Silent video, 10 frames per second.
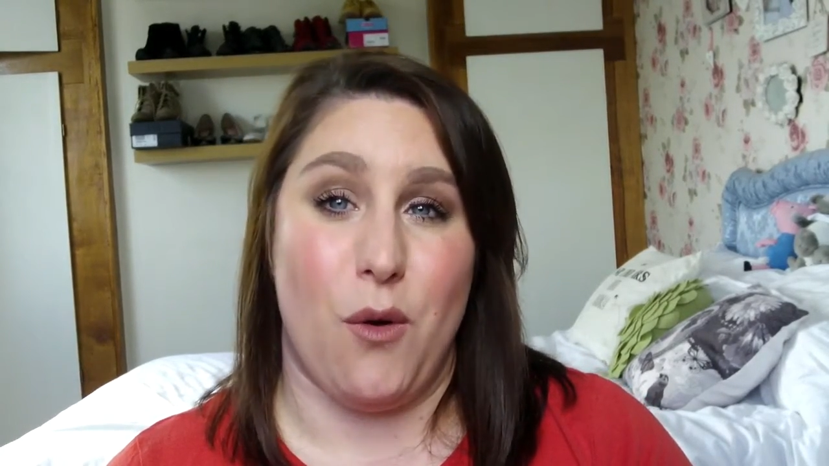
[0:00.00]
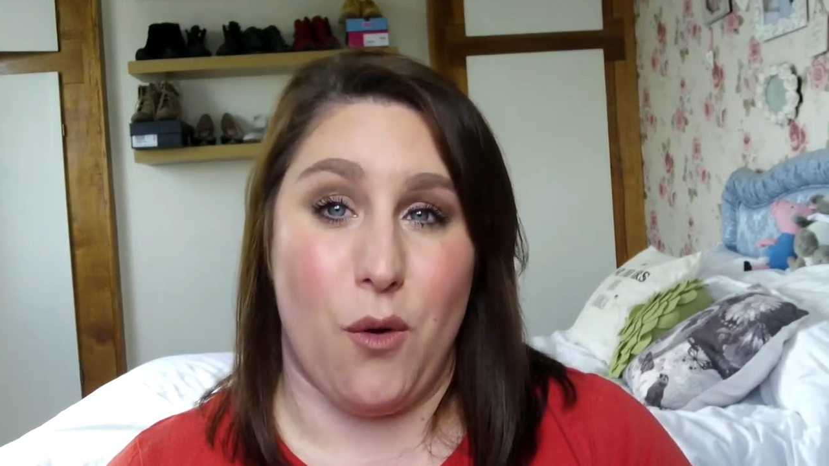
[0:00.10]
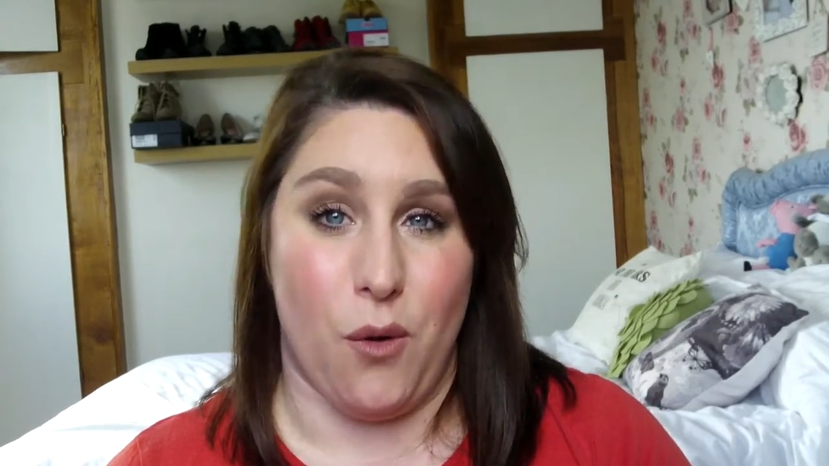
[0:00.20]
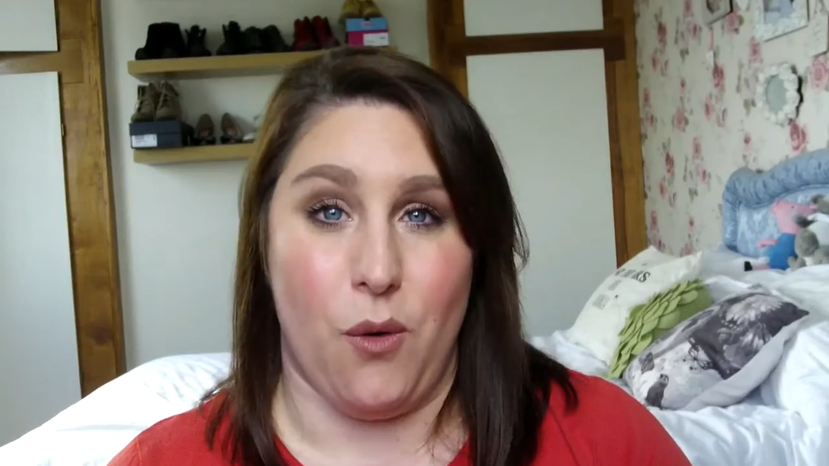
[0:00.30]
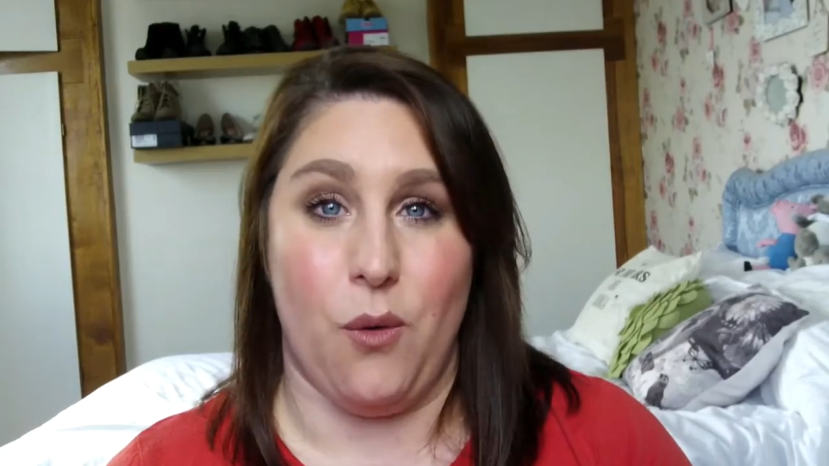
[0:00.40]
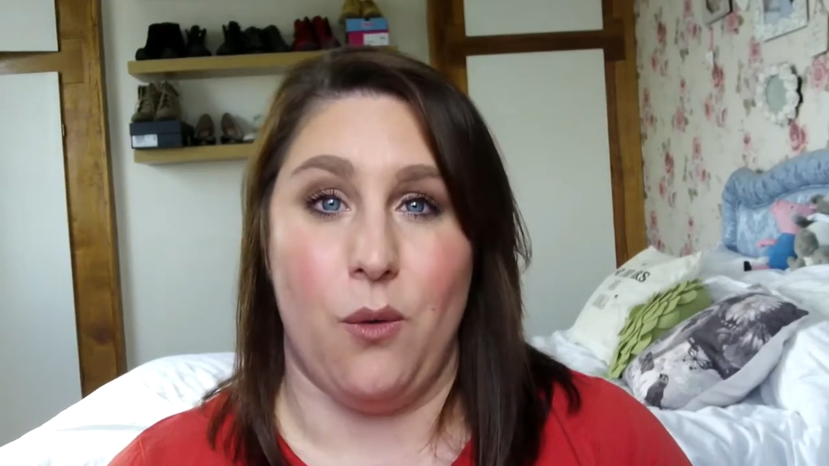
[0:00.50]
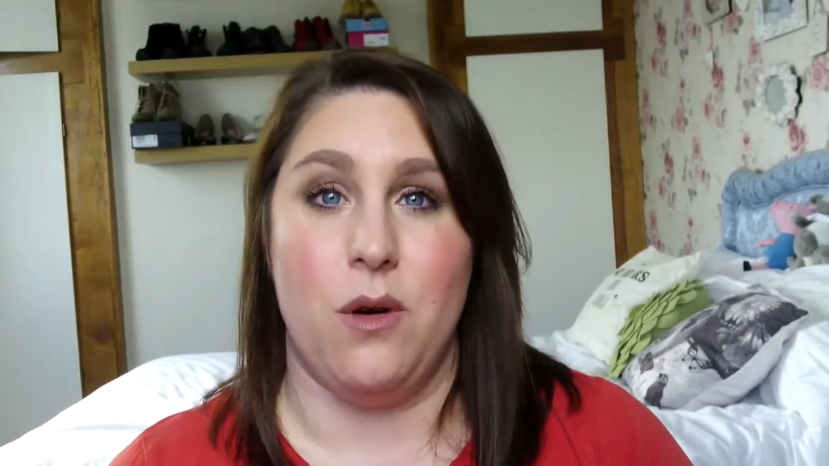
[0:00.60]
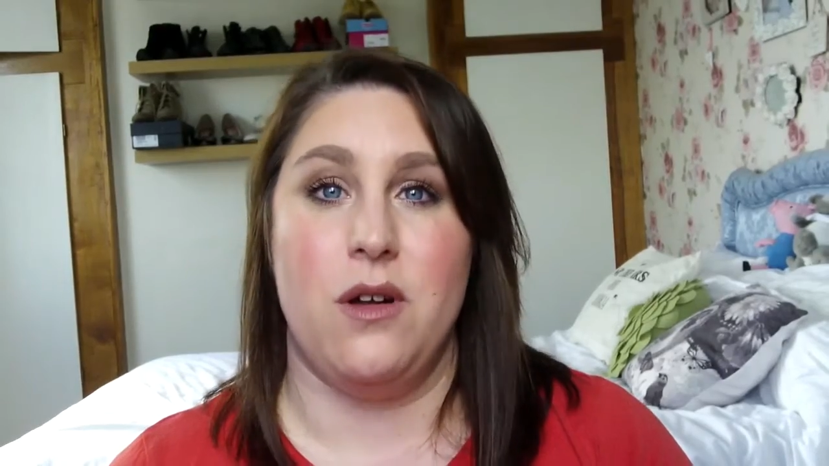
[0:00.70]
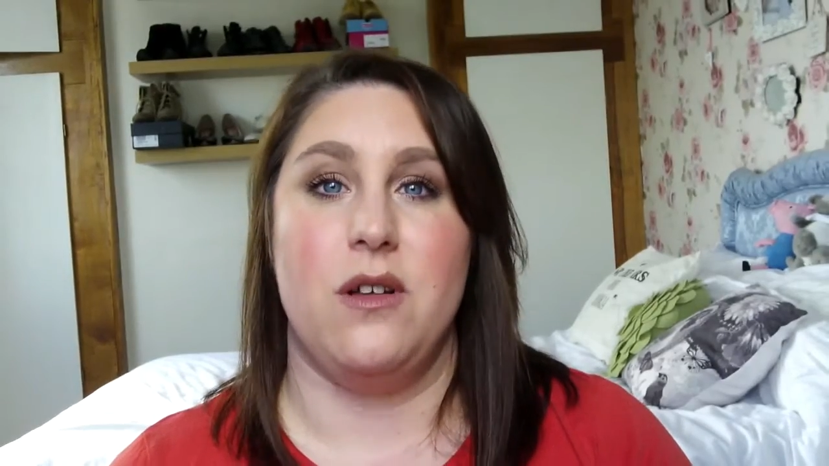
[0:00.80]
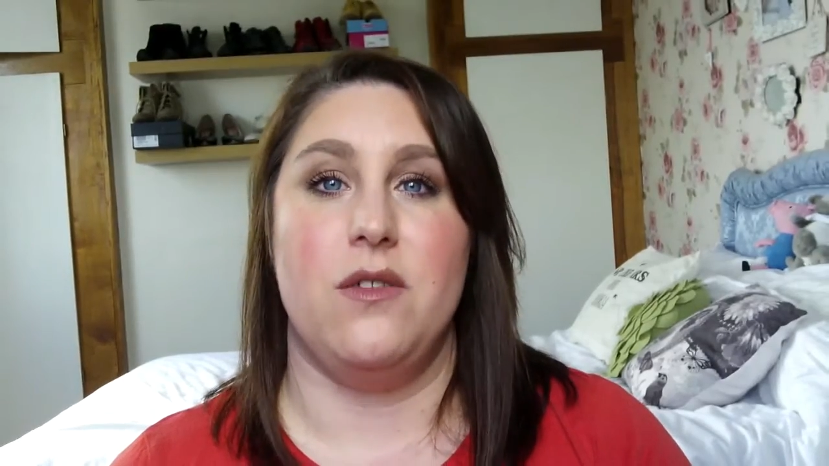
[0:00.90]
all
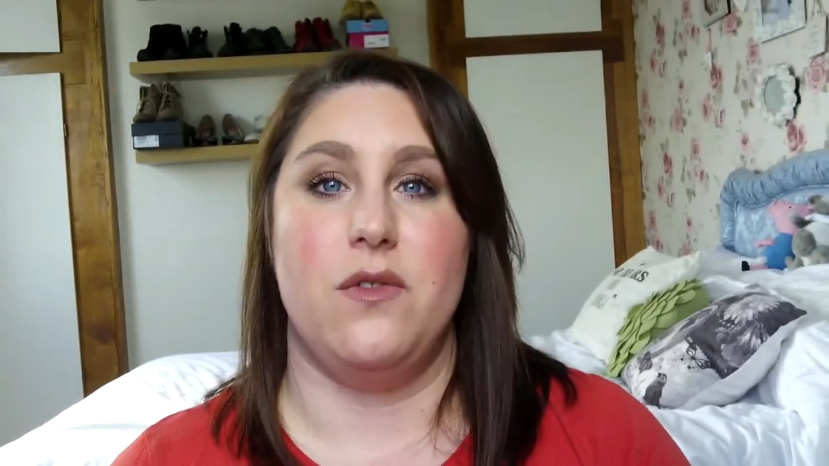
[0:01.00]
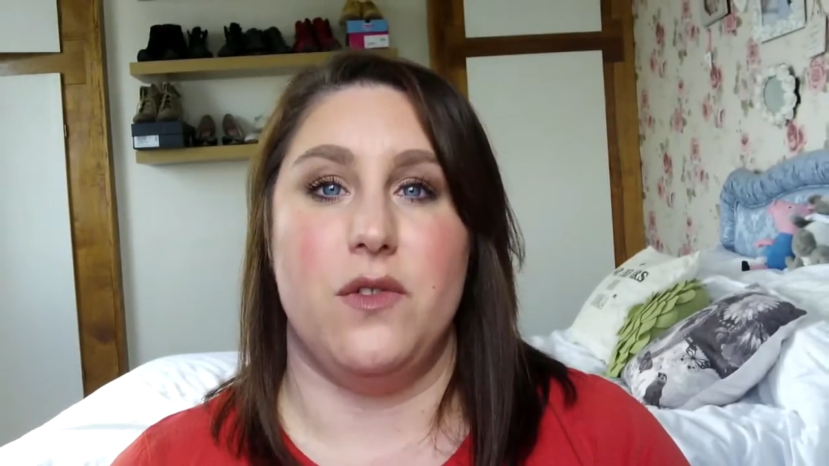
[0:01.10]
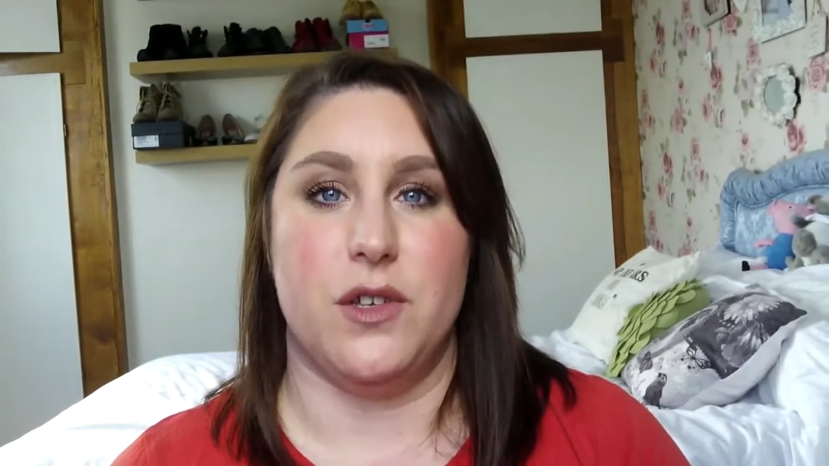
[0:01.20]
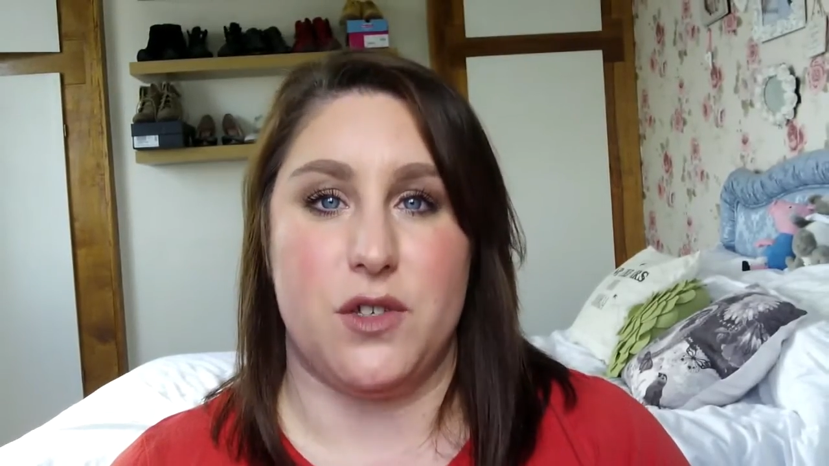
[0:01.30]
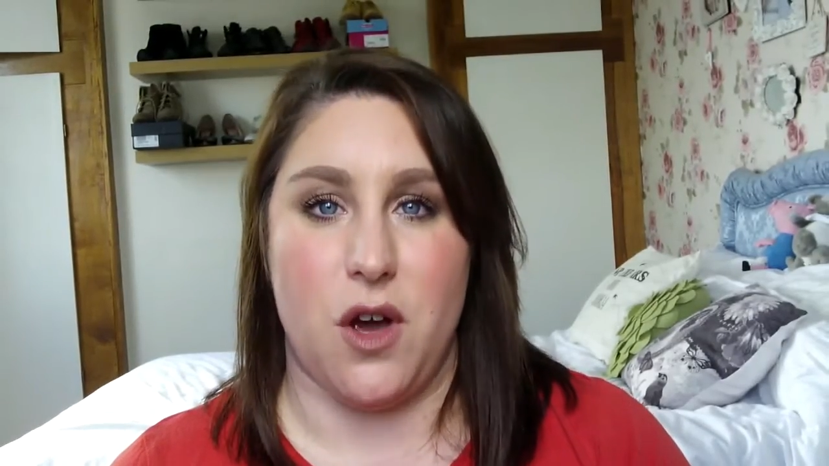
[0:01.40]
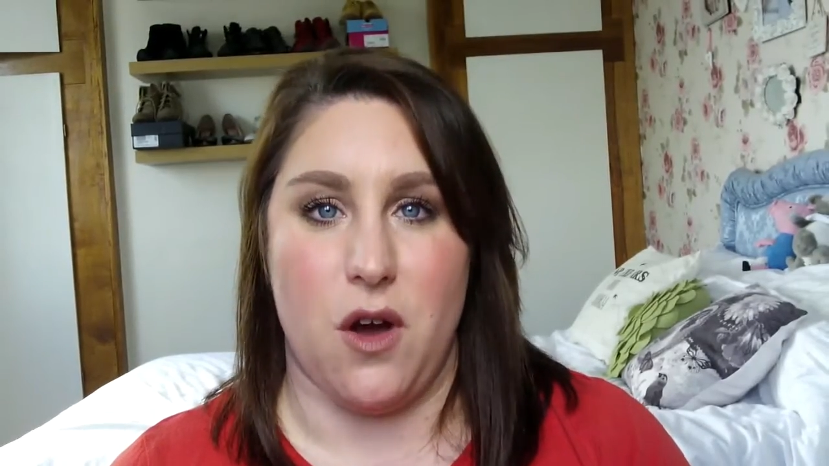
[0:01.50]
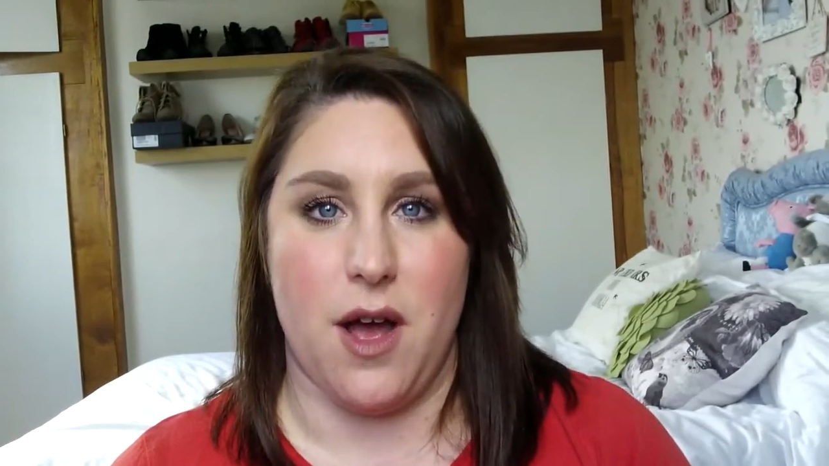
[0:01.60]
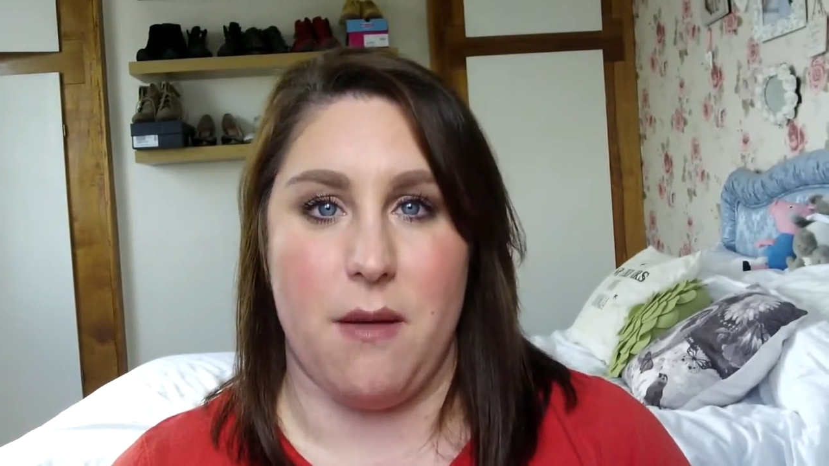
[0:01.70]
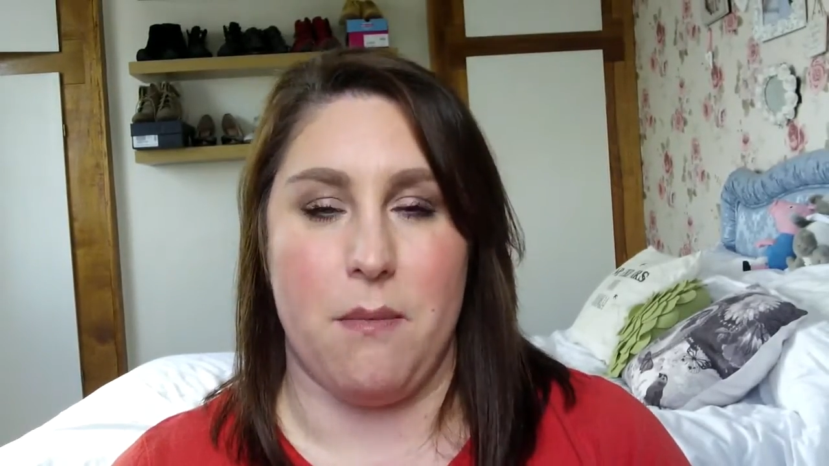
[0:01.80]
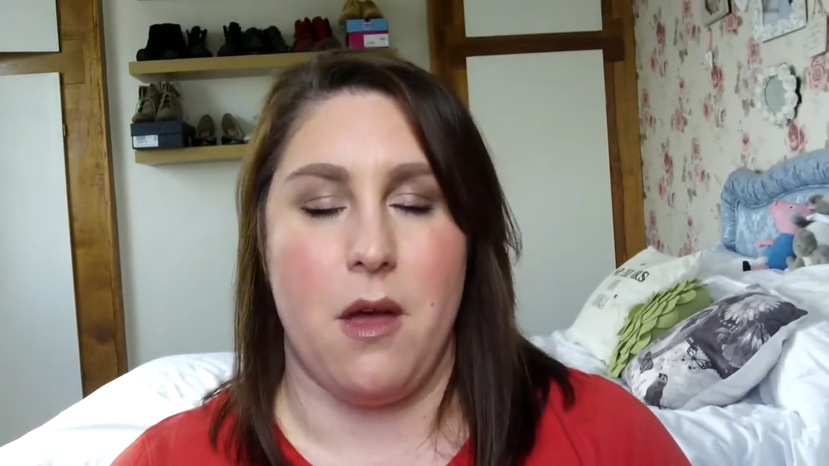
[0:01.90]
the
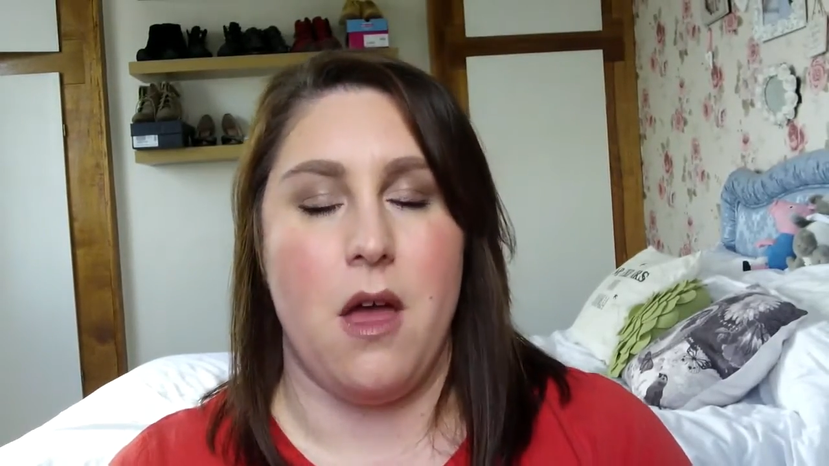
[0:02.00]
time.